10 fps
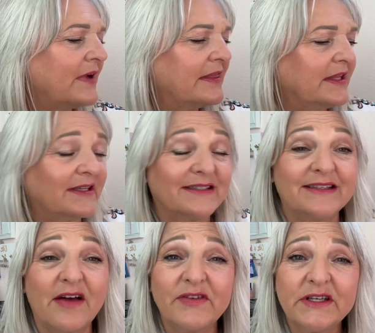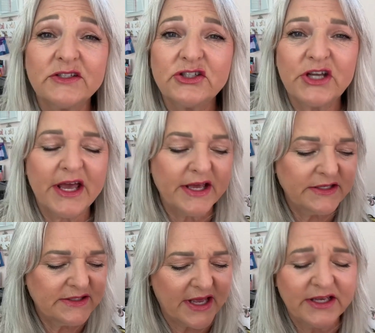I think, 7
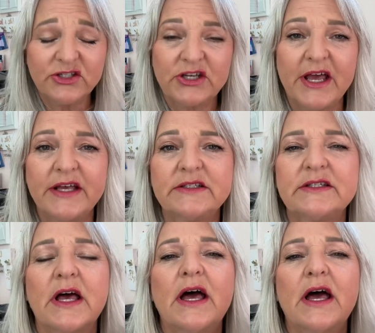shades, 8 shades.